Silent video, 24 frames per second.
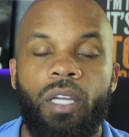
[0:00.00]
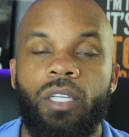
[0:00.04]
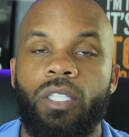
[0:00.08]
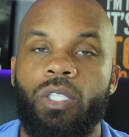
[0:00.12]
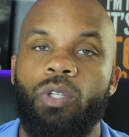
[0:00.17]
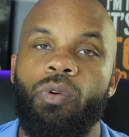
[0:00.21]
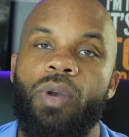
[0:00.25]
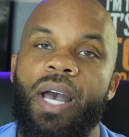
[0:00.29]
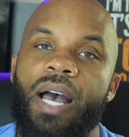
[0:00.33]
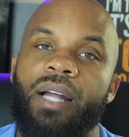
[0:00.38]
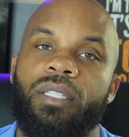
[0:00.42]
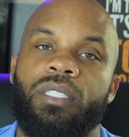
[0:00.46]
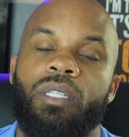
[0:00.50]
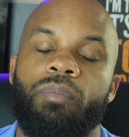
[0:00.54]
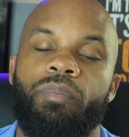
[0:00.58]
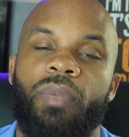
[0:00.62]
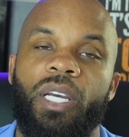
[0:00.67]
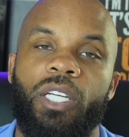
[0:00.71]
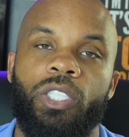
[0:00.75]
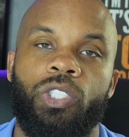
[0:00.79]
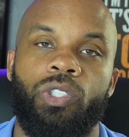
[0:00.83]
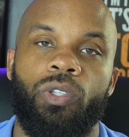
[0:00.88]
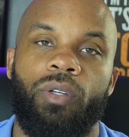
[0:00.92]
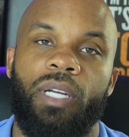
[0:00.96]
you have to
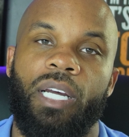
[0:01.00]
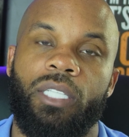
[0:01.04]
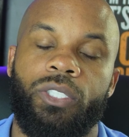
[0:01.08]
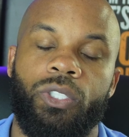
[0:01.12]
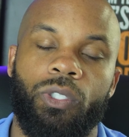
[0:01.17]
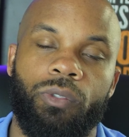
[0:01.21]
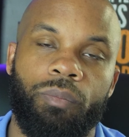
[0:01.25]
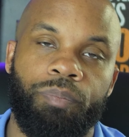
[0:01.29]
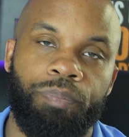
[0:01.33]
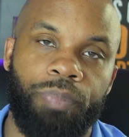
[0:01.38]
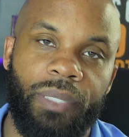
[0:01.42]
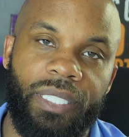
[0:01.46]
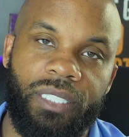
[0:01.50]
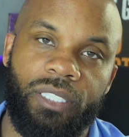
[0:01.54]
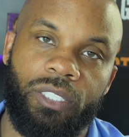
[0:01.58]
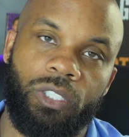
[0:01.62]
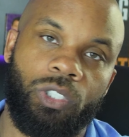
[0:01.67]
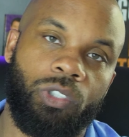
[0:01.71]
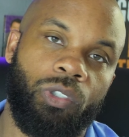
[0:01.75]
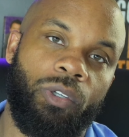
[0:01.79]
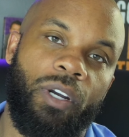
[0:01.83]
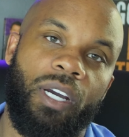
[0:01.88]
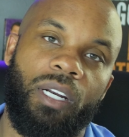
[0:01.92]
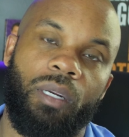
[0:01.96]
make sure that your
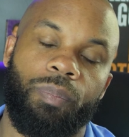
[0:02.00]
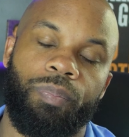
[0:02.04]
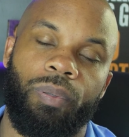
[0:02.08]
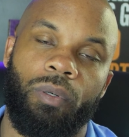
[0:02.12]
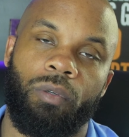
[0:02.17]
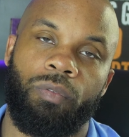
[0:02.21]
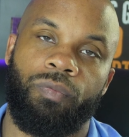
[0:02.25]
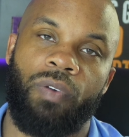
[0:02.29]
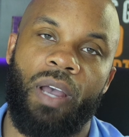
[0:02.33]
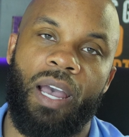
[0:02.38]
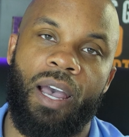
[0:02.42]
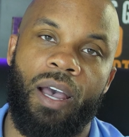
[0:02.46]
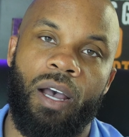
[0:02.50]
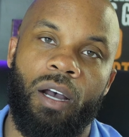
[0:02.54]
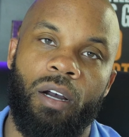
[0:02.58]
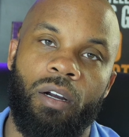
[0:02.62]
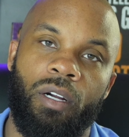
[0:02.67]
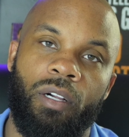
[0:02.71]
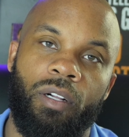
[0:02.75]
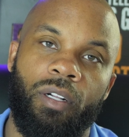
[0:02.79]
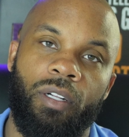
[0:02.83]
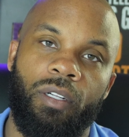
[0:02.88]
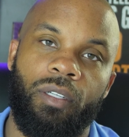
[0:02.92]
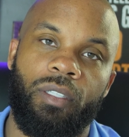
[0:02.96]
business credit
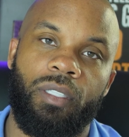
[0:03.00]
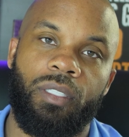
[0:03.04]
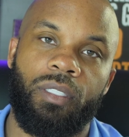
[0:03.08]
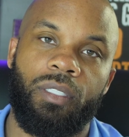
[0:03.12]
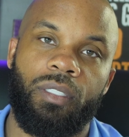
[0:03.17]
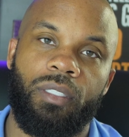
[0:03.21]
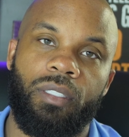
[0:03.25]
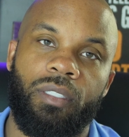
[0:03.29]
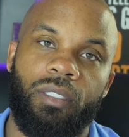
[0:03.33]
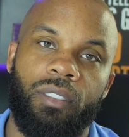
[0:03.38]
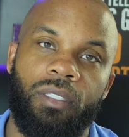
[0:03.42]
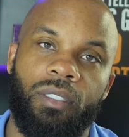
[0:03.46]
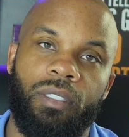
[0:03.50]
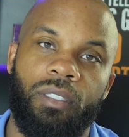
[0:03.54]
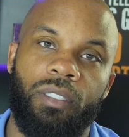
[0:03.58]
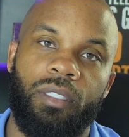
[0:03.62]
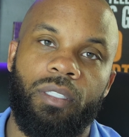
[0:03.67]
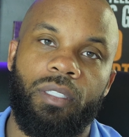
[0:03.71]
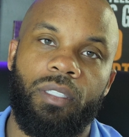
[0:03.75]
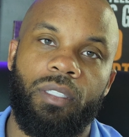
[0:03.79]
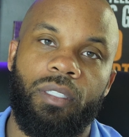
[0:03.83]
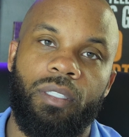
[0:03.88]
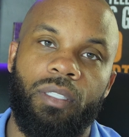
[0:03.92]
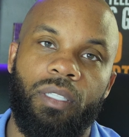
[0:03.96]
profile
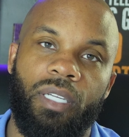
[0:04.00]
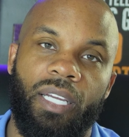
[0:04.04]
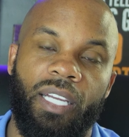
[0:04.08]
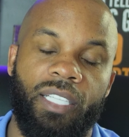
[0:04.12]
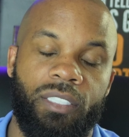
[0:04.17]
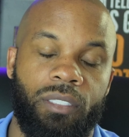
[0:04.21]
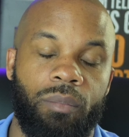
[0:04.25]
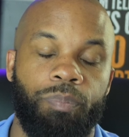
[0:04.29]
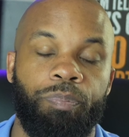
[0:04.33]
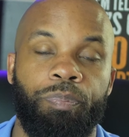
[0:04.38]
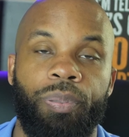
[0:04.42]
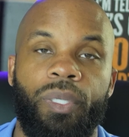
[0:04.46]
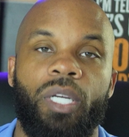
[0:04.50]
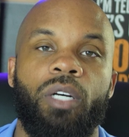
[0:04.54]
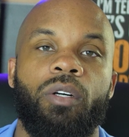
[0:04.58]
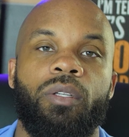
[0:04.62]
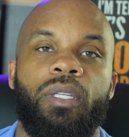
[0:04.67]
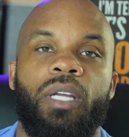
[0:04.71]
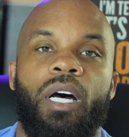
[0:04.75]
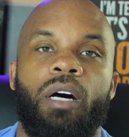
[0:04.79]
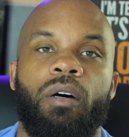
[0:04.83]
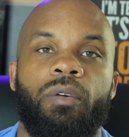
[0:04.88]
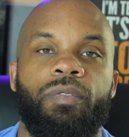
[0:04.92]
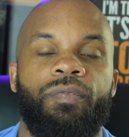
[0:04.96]
is
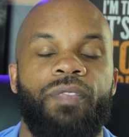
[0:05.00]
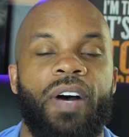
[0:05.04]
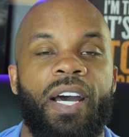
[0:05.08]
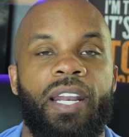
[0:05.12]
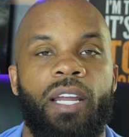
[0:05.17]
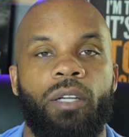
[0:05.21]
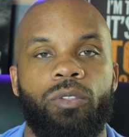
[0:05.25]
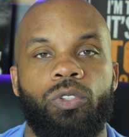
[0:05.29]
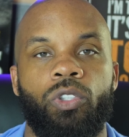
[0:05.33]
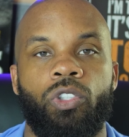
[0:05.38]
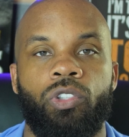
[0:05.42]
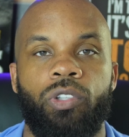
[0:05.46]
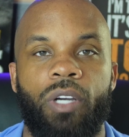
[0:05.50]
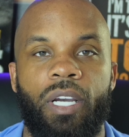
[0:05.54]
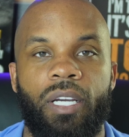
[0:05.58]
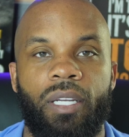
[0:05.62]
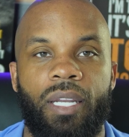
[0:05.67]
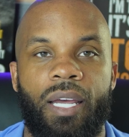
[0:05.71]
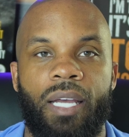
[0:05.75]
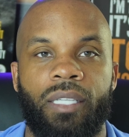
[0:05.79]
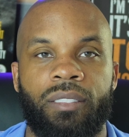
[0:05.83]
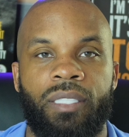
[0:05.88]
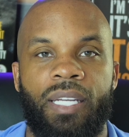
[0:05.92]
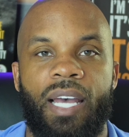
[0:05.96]
built off financial trade
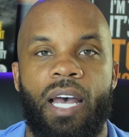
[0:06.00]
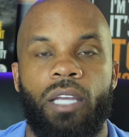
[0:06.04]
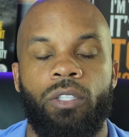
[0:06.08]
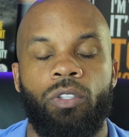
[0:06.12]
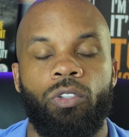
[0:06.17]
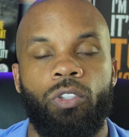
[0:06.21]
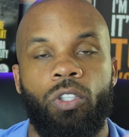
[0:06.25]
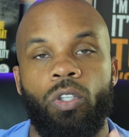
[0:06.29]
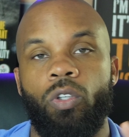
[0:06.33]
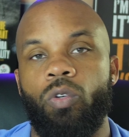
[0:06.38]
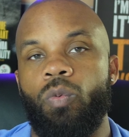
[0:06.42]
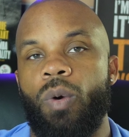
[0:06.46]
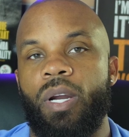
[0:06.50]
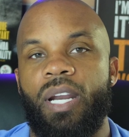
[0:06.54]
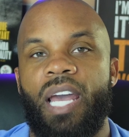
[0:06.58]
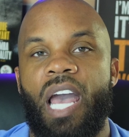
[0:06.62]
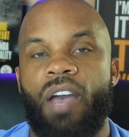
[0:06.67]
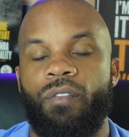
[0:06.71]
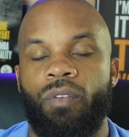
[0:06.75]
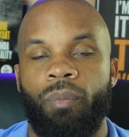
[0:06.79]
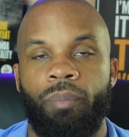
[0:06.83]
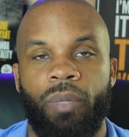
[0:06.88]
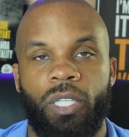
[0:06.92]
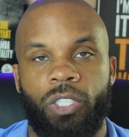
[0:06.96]
lines. Now, you do want to
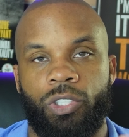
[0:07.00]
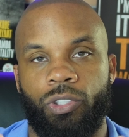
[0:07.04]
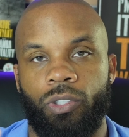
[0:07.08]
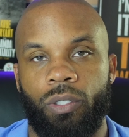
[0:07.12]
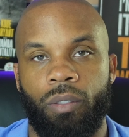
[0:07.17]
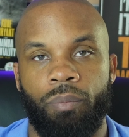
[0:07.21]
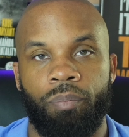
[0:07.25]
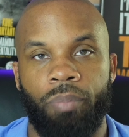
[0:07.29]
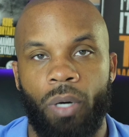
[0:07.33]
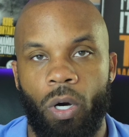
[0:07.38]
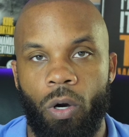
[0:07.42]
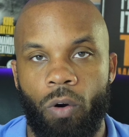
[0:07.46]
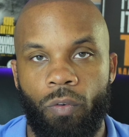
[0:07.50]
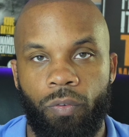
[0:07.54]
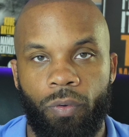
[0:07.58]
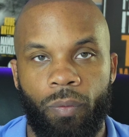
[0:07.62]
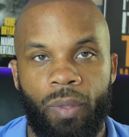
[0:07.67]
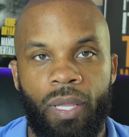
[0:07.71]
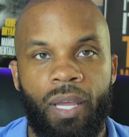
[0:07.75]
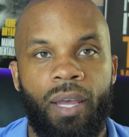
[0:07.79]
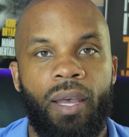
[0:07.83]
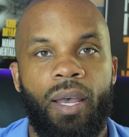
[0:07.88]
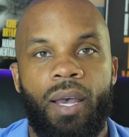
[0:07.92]
have a mixture of both.